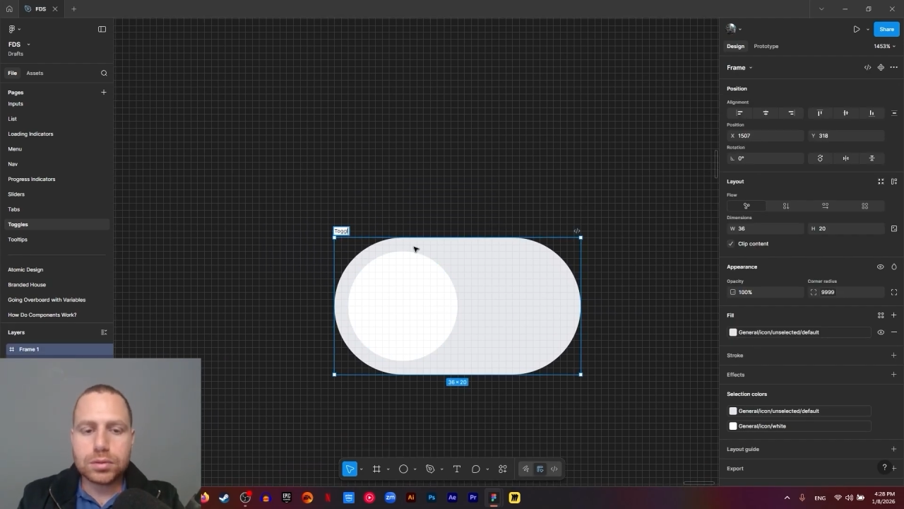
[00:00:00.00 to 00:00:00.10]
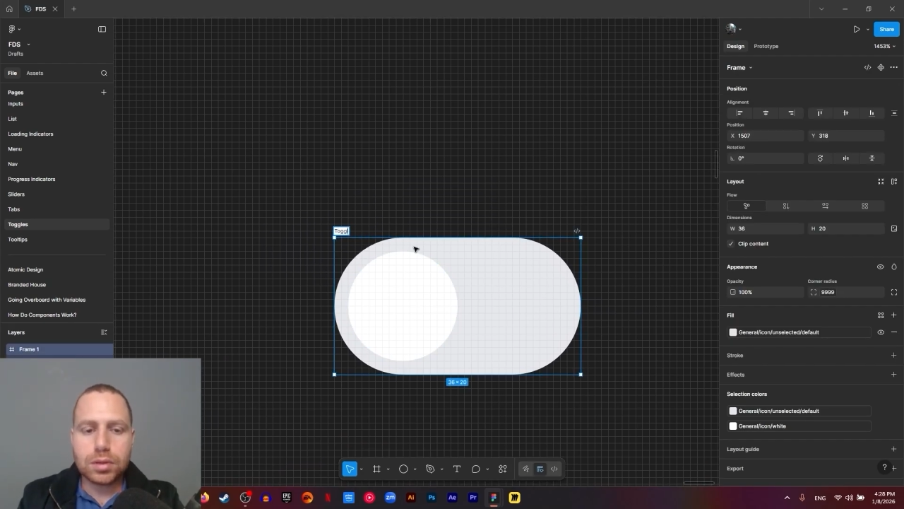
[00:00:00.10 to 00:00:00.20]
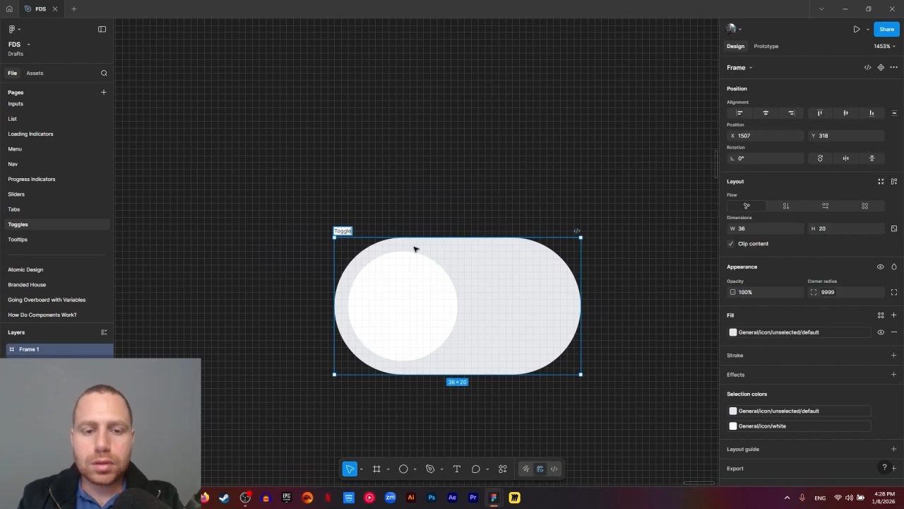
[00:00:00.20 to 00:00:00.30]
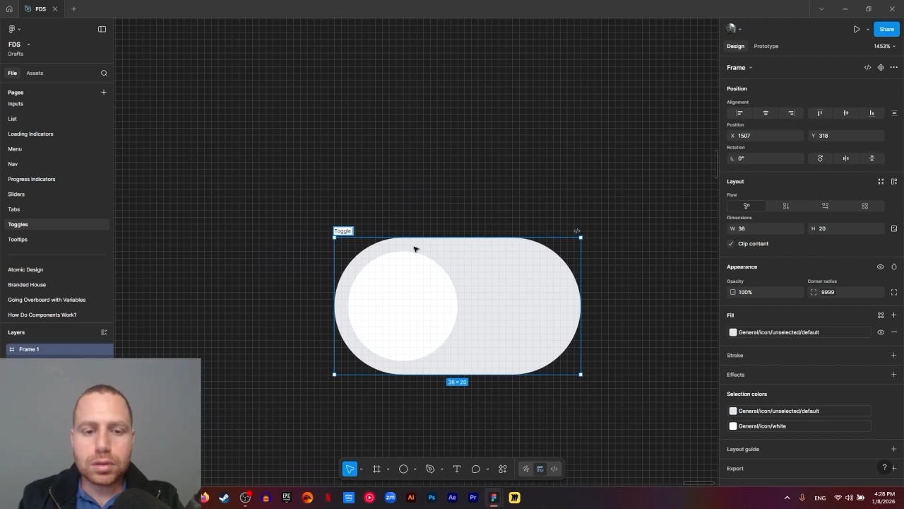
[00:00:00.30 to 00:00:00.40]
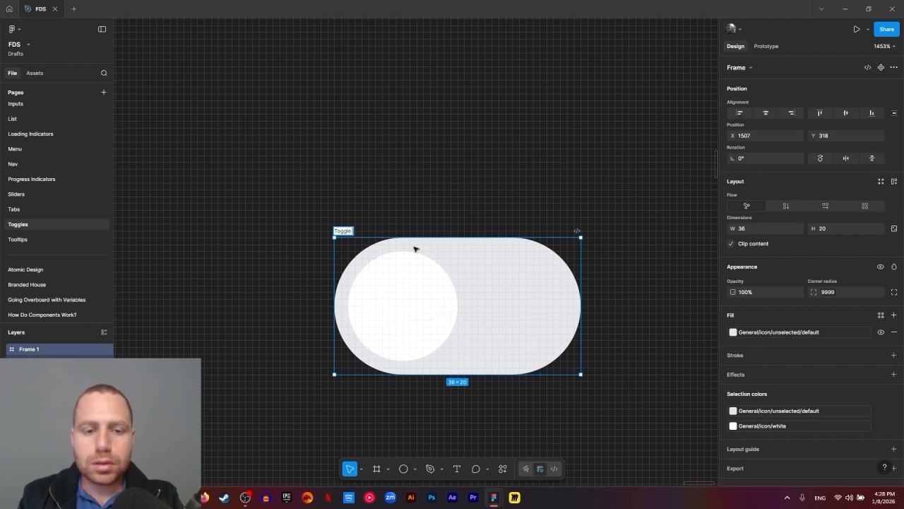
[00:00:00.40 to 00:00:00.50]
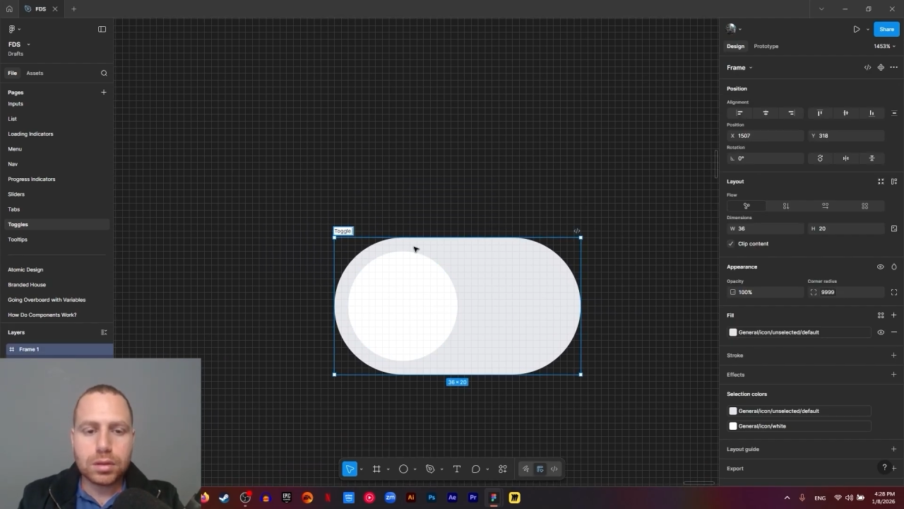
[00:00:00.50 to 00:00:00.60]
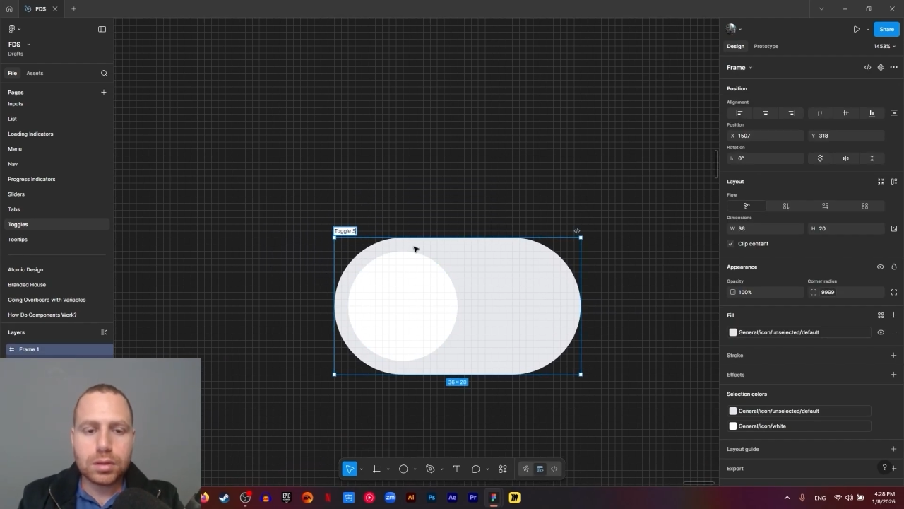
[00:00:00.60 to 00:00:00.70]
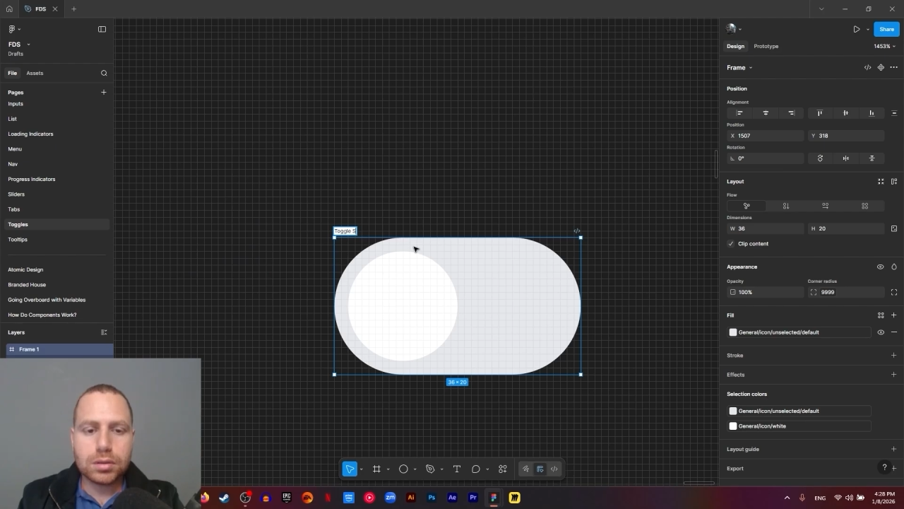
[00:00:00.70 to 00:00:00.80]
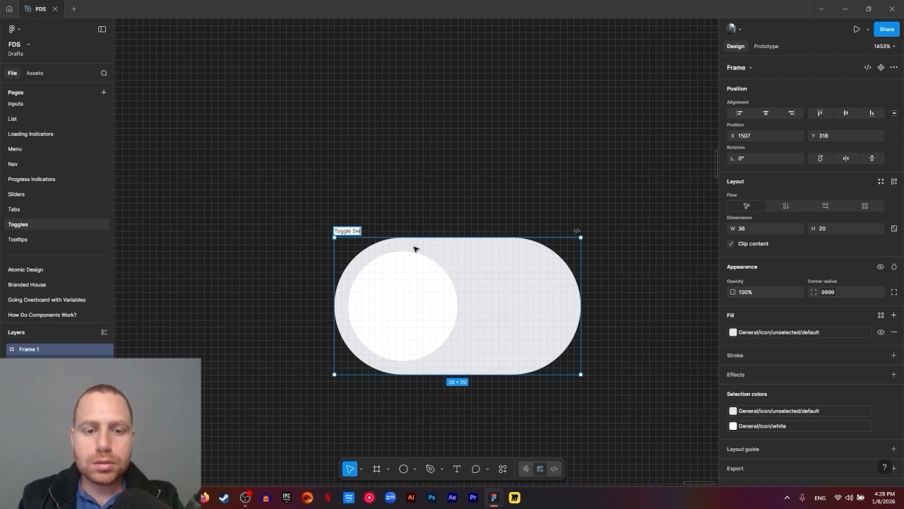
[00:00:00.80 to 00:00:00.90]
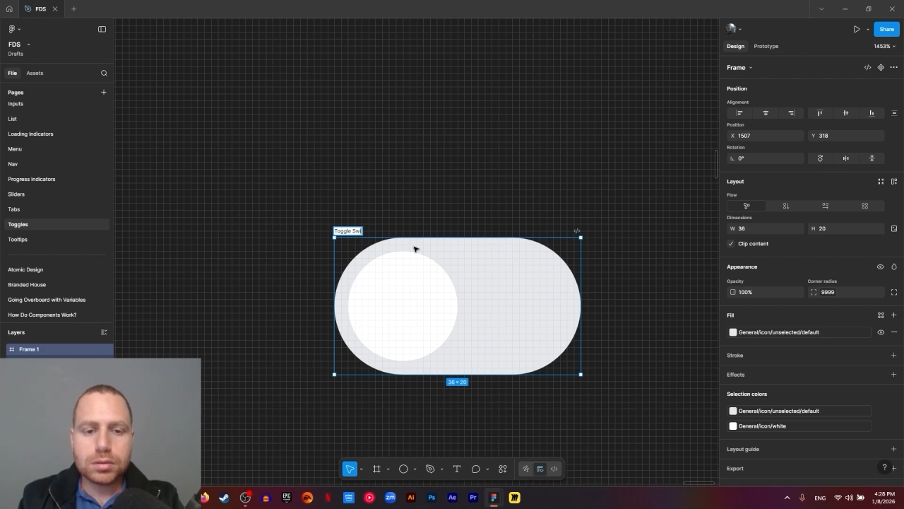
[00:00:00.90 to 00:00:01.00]
toggle
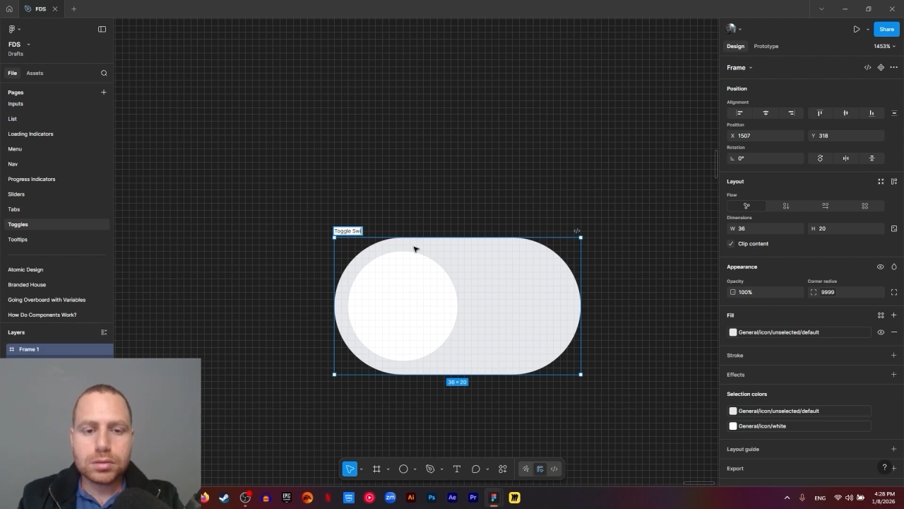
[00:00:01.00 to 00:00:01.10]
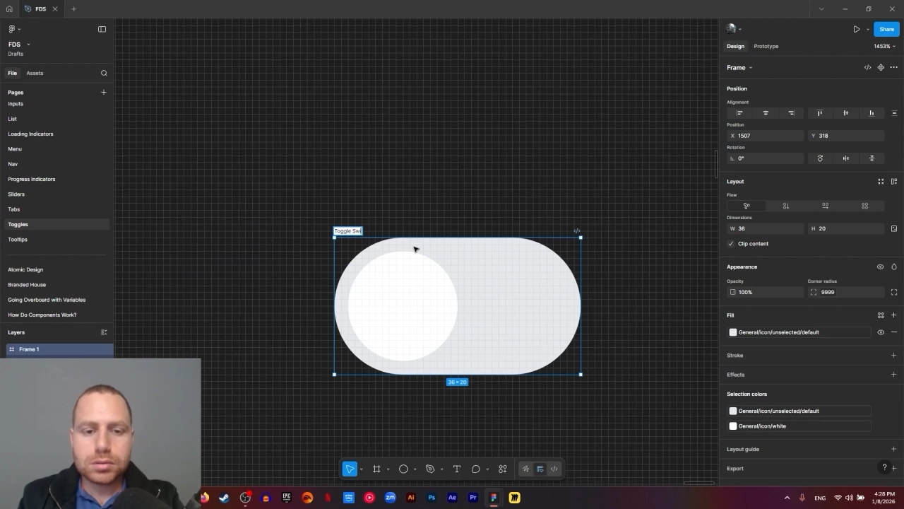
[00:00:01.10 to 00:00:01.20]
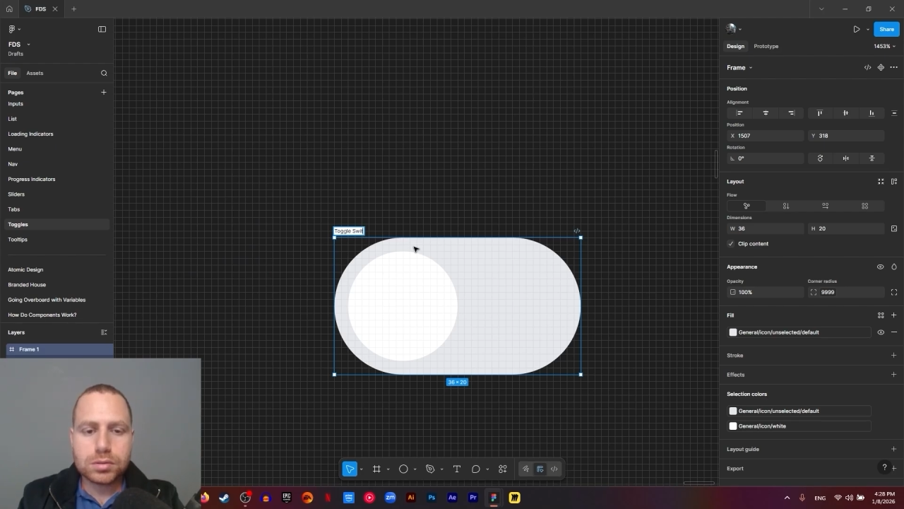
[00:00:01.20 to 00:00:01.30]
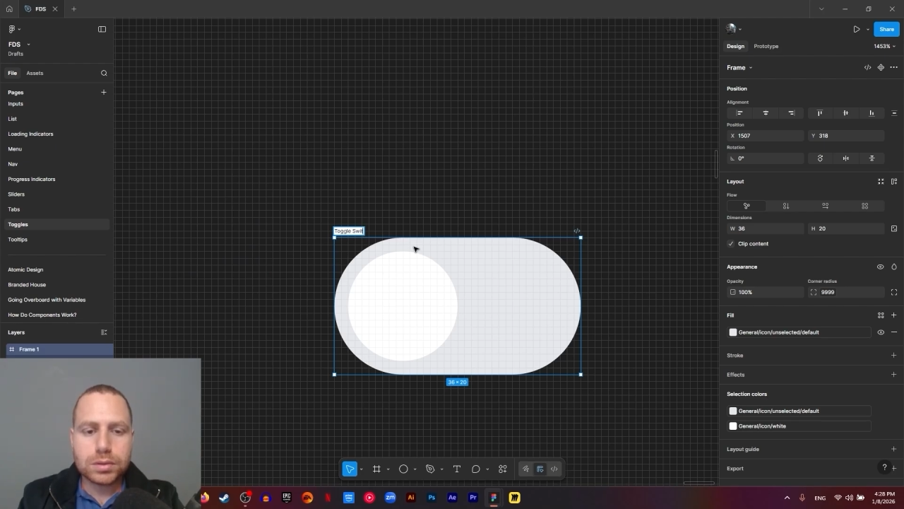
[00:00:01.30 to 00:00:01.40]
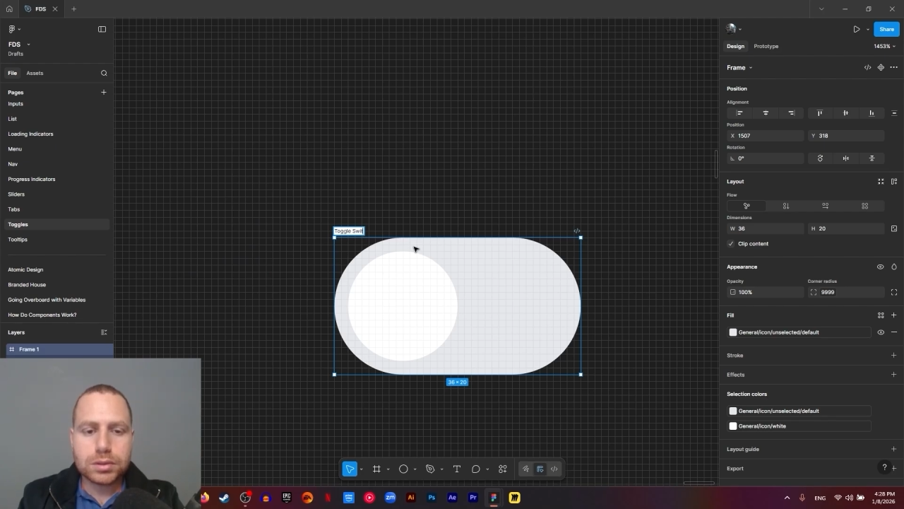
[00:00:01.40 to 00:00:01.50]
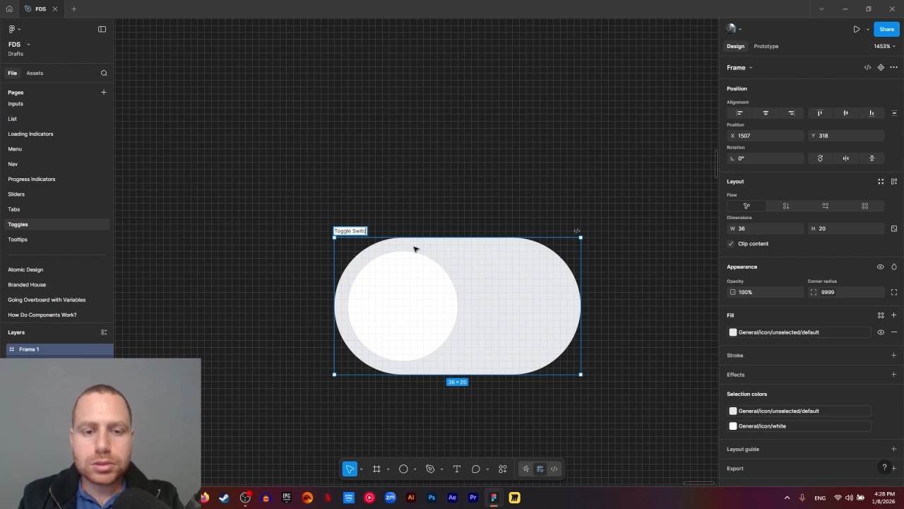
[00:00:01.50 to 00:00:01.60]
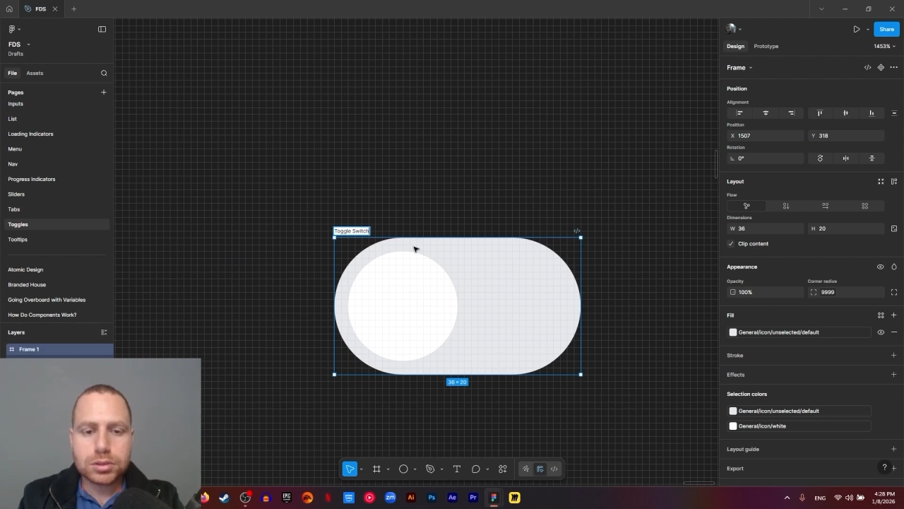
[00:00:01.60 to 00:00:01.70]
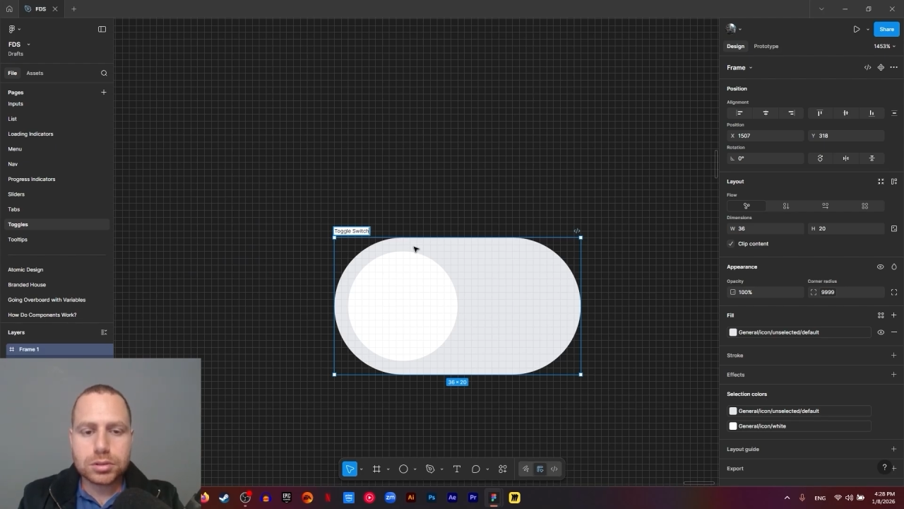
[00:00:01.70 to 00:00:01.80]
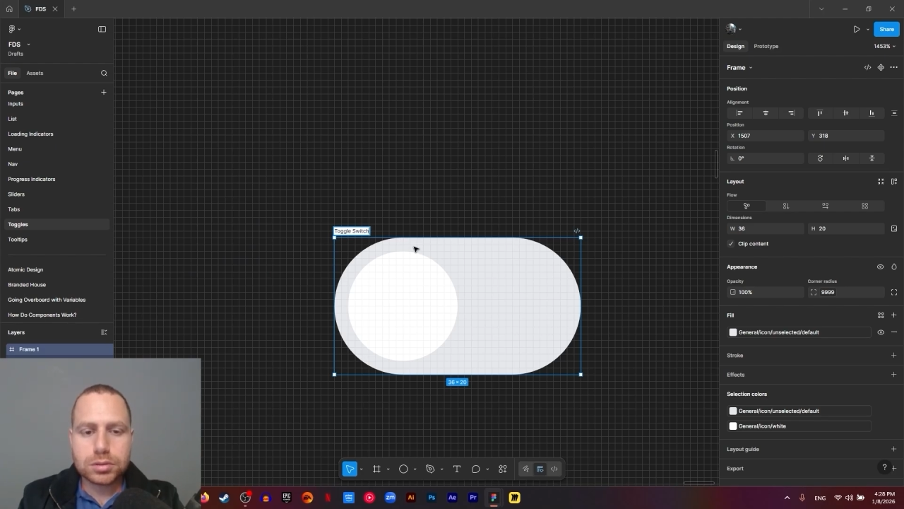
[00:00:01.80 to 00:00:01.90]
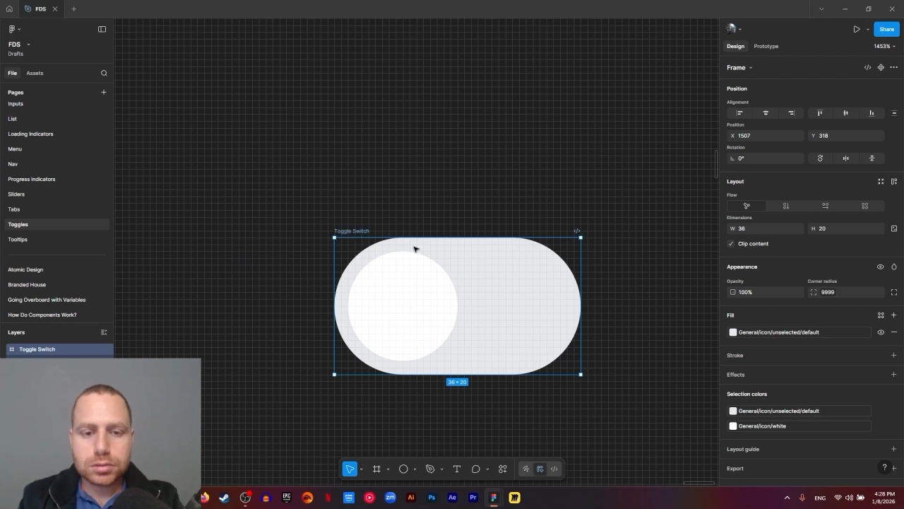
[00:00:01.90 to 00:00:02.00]
switch.